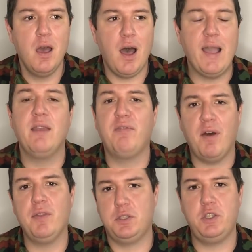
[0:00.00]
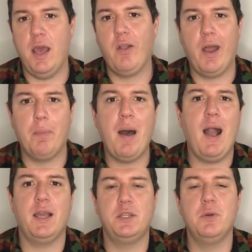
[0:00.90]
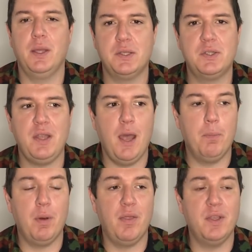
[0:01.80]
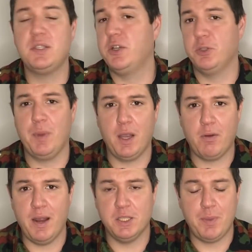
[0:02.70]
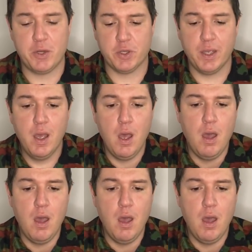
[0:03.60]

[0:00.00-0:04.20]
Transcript: Uh, I can fund this channel out of pocket to an extent, but this year's been great, especially